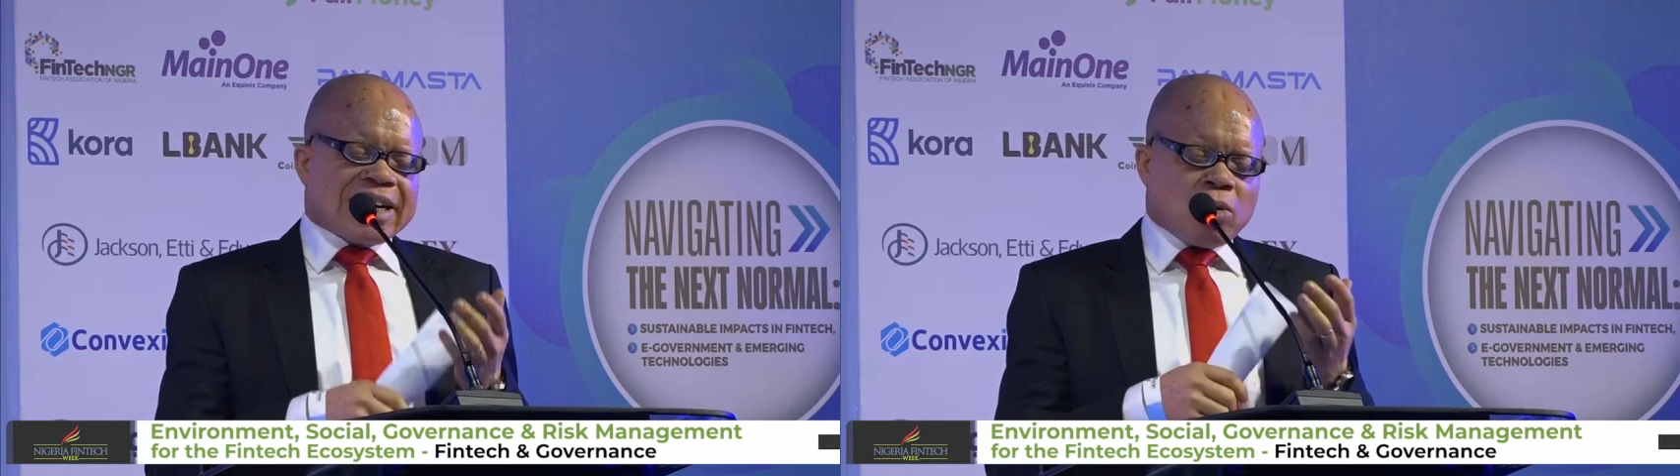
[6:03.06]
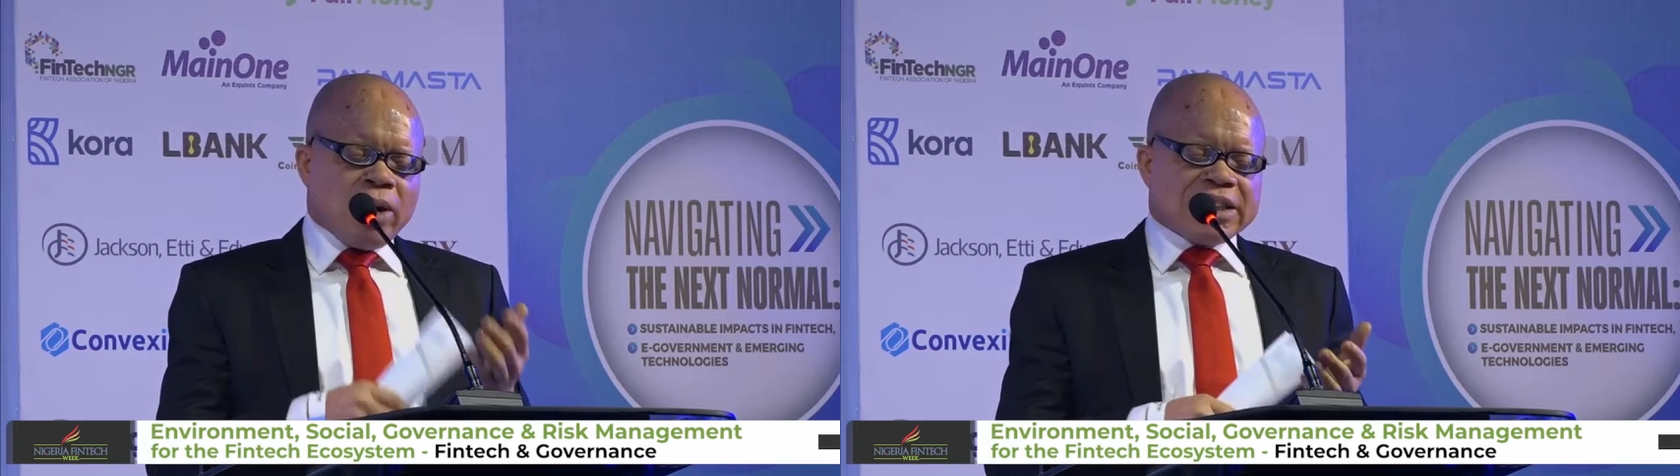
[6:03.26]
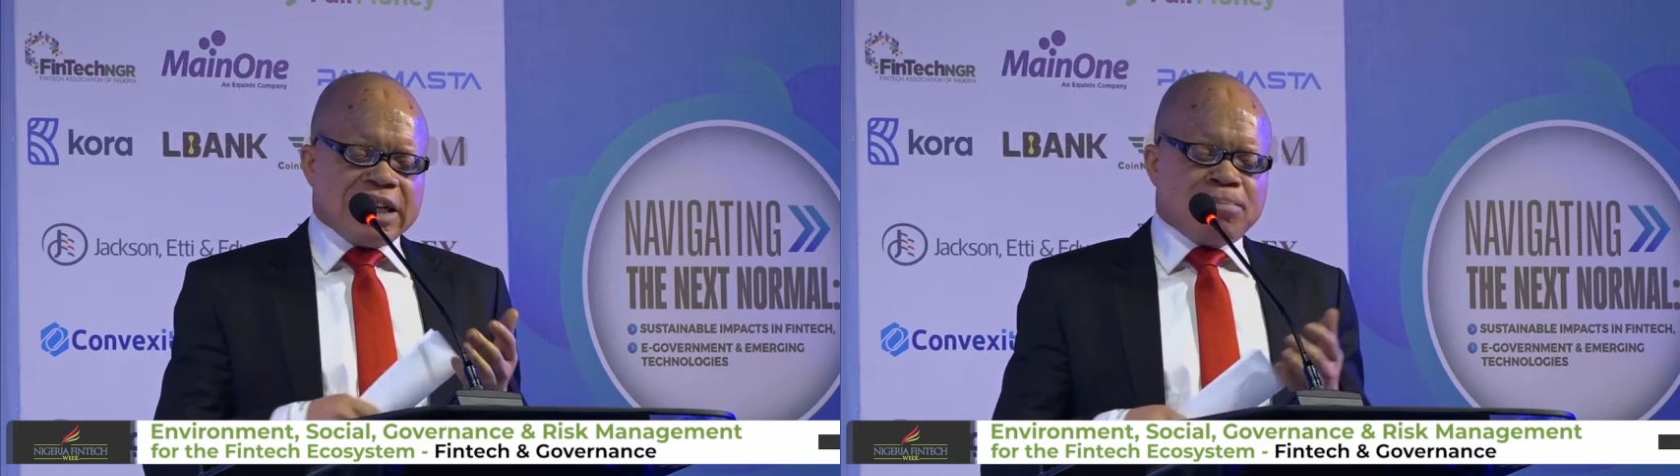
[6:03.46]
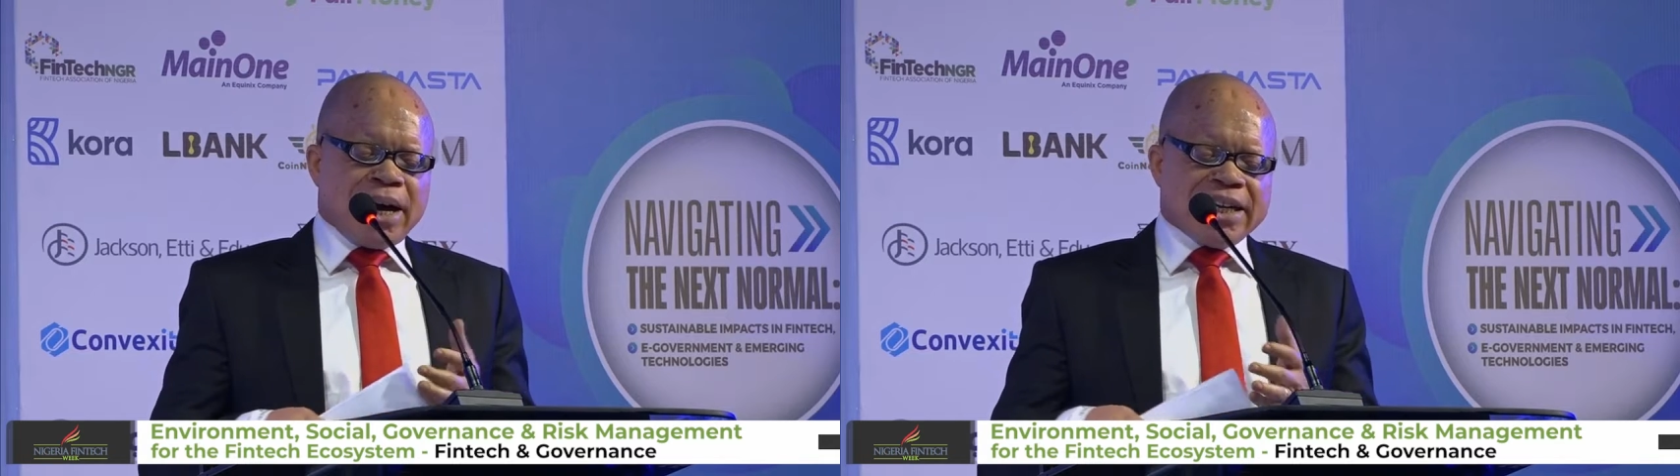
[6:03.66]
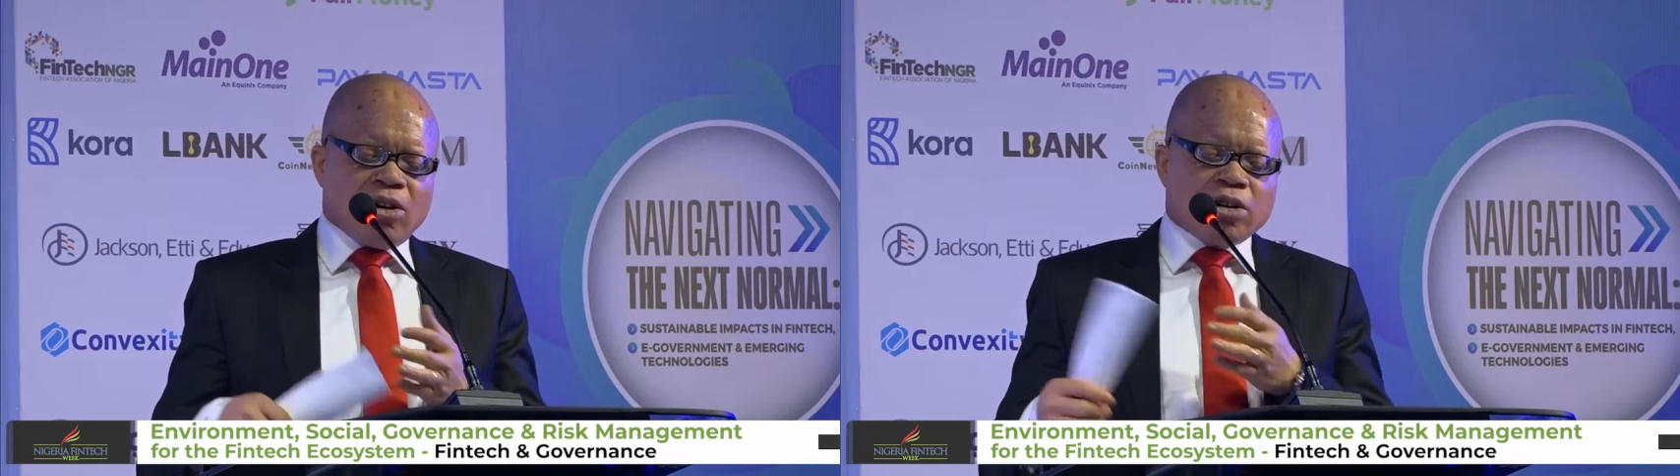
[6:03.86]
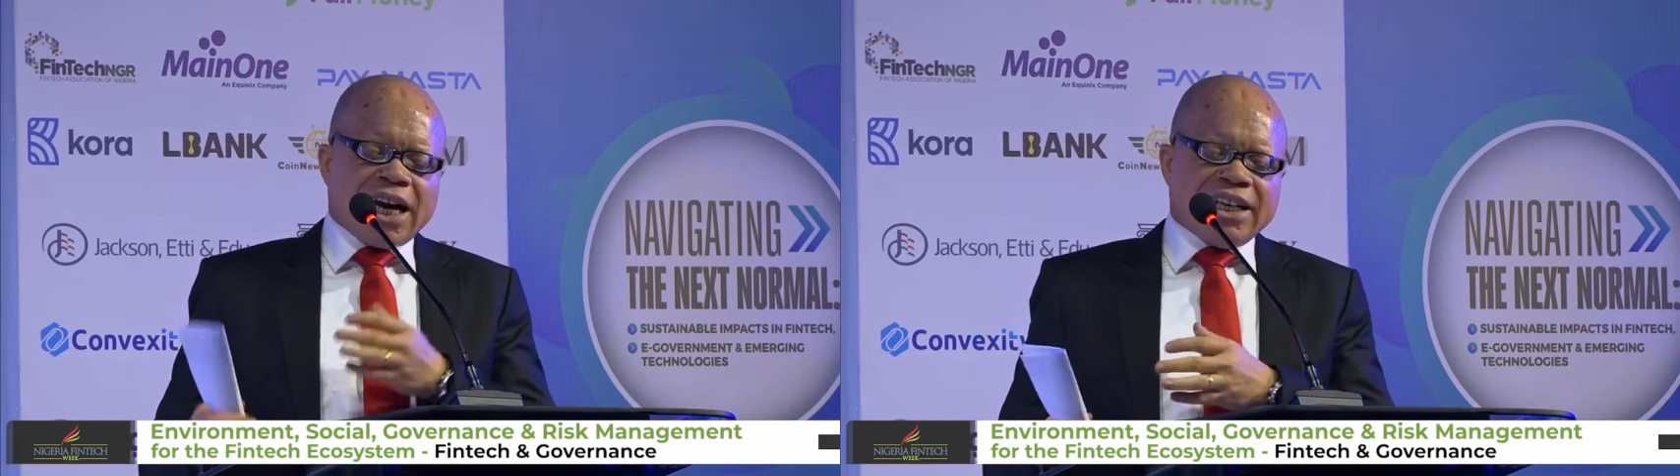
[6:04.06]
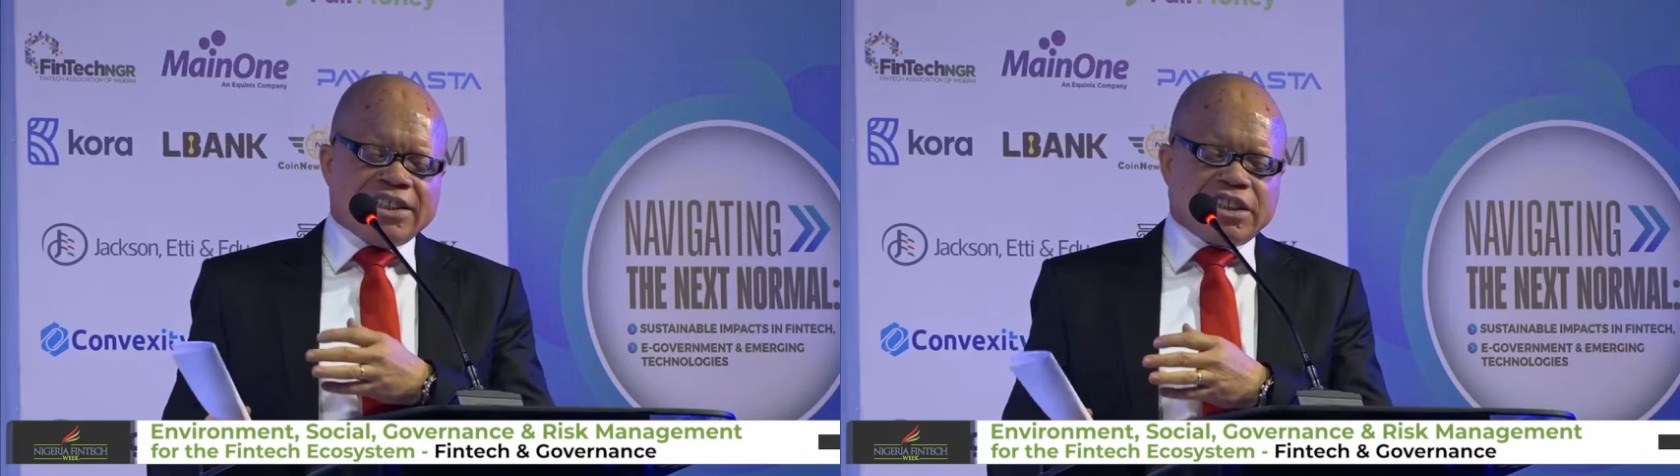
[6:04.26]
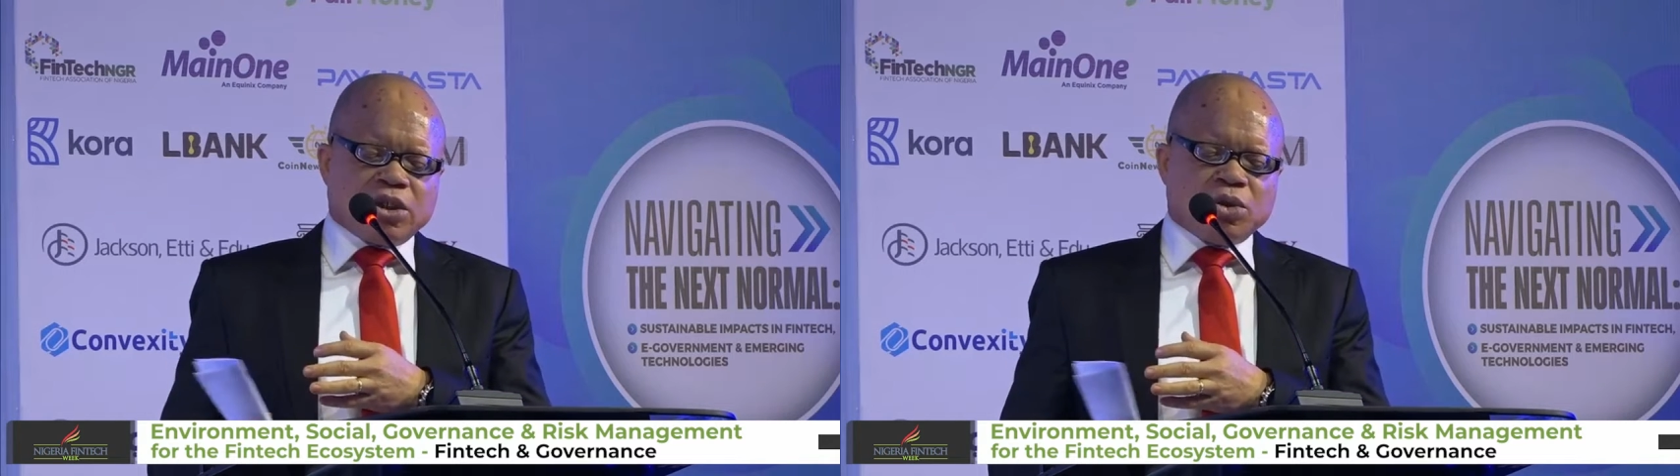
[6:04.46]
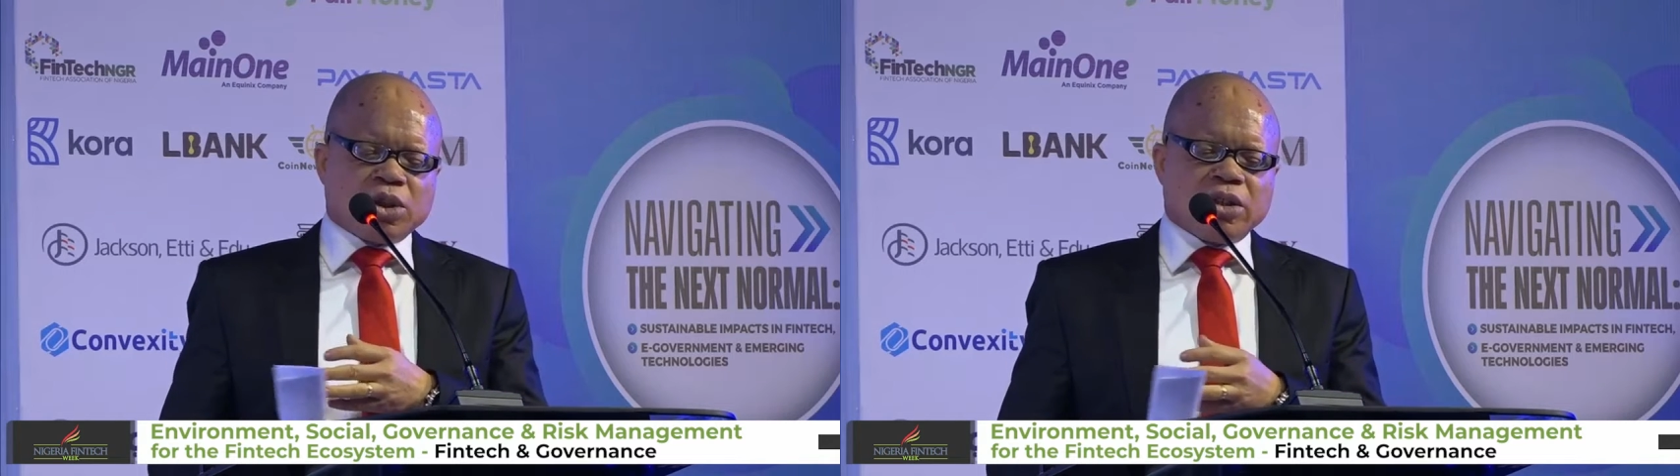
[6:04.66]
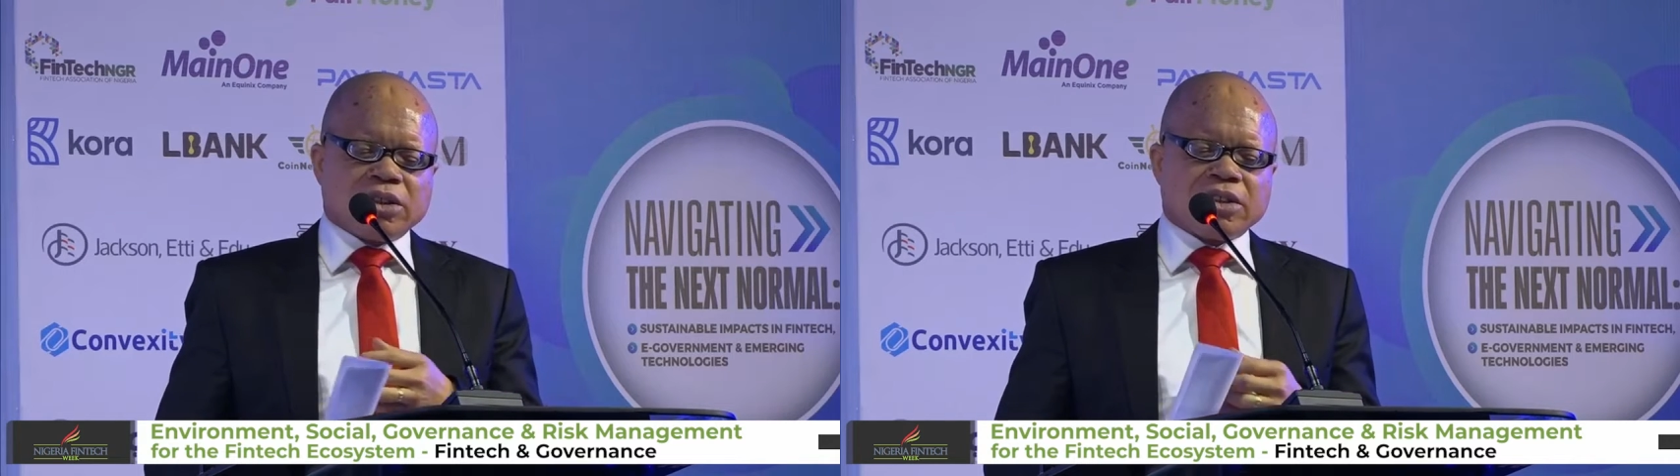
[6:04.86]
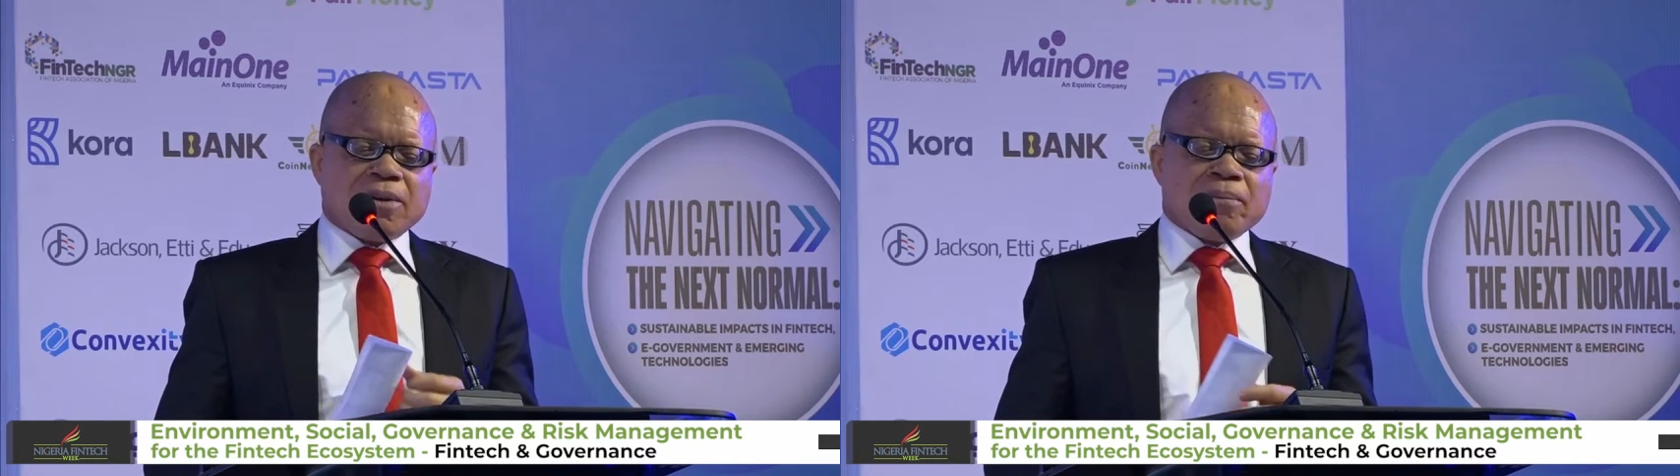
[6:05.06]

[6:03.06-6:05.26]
regulated by other institutions,